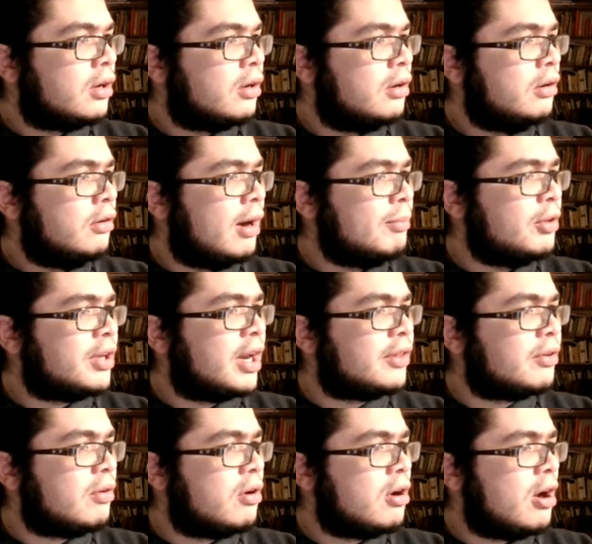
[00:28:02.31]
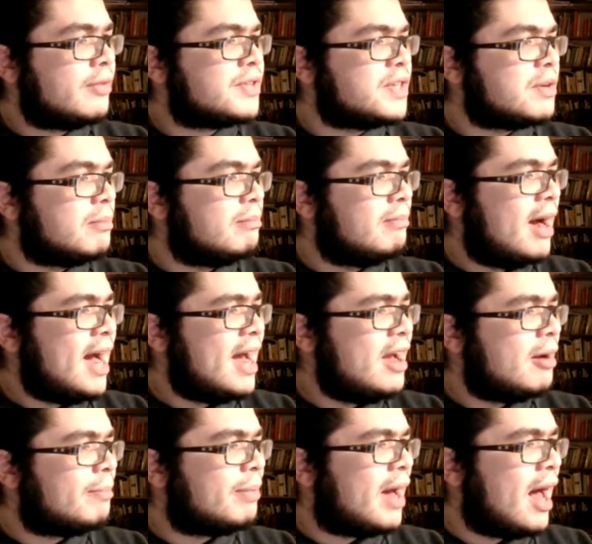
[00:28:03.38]
Oh, I'm looking at the wrong offseason. My
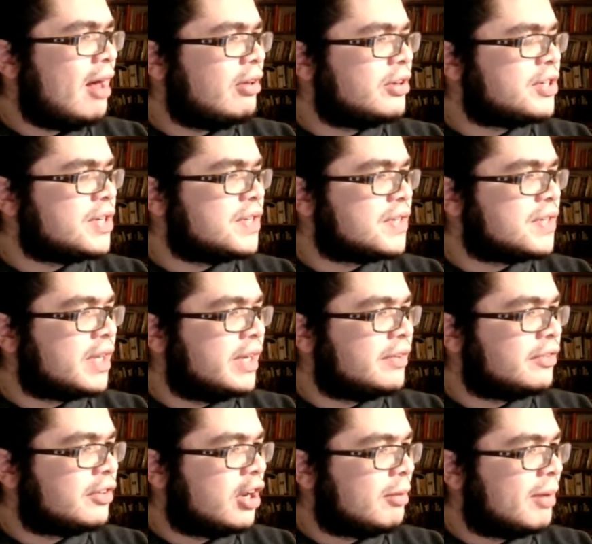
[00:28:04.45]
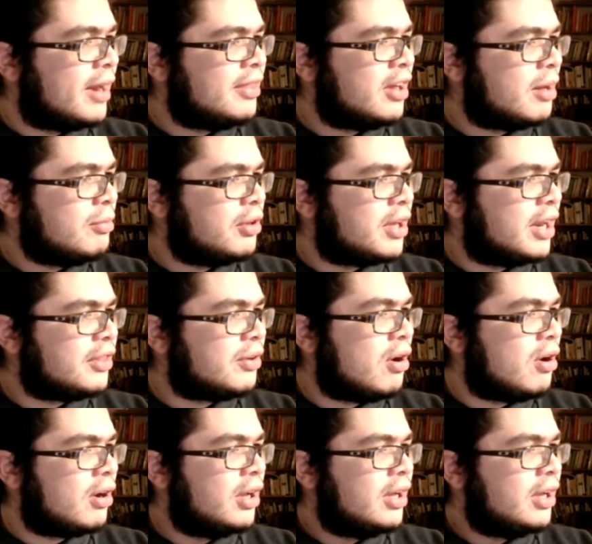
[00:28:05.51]
apologies, ladies and gentlemen. I think I'm looking at the
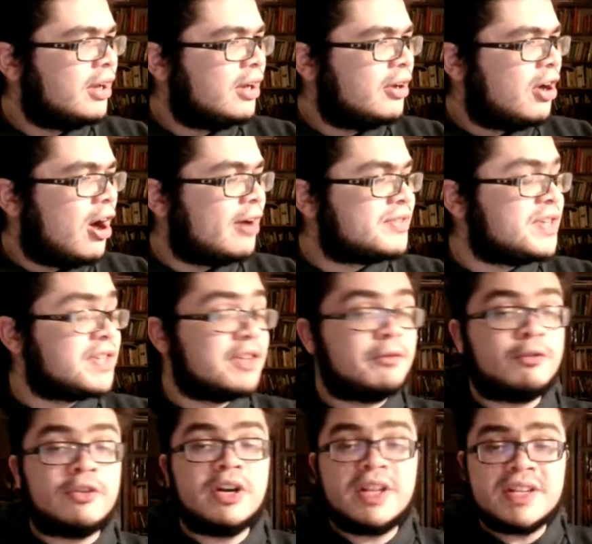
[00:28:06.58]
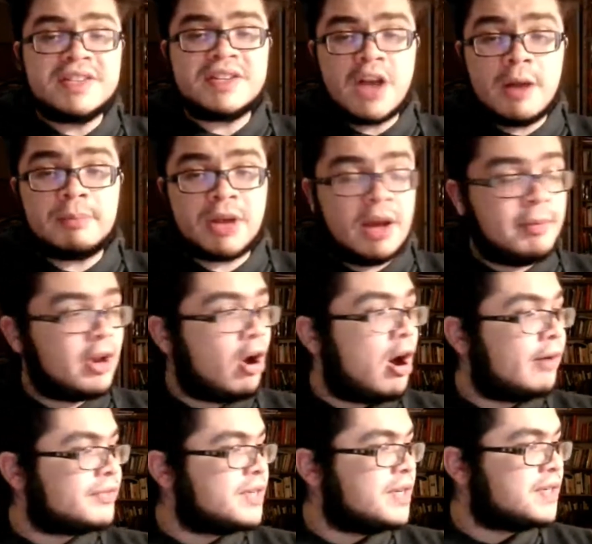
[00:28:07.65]
wrong offseason for this upcoming
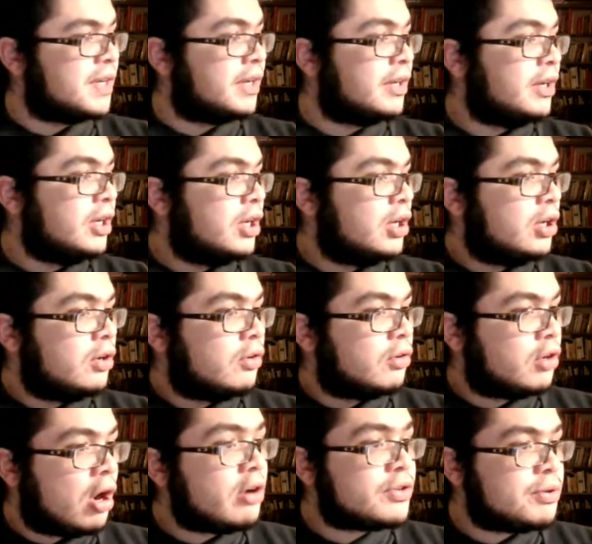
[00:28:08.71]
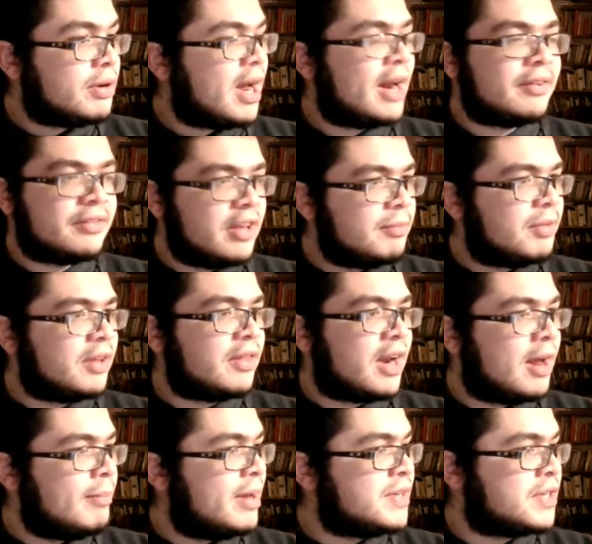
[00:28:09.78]
offseason. Carlos Rodon, same thing that I
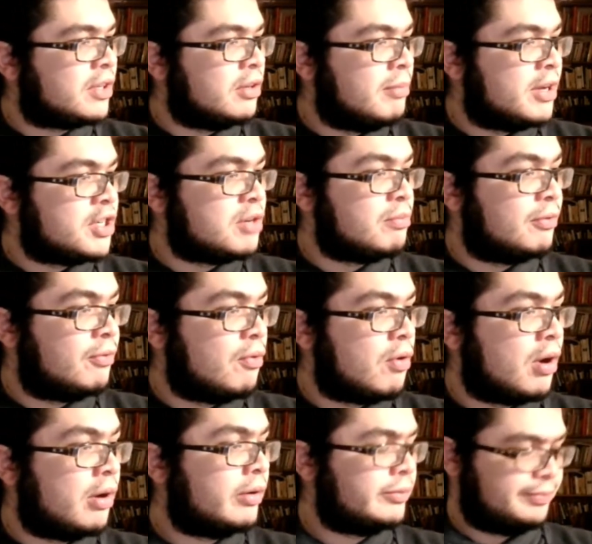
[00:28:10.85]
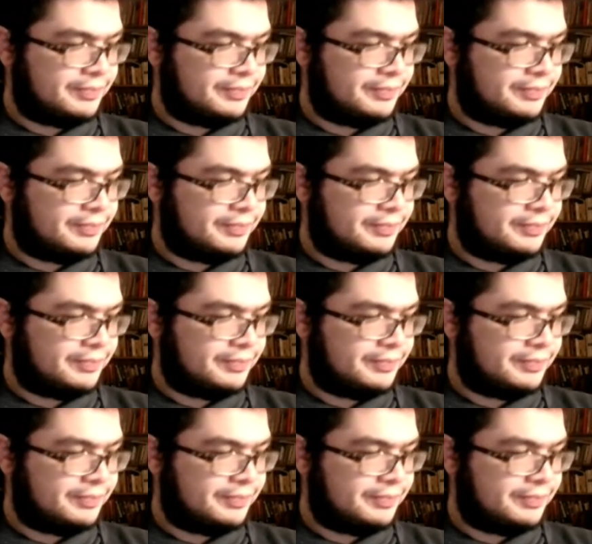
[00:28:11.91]
basically mentioned before.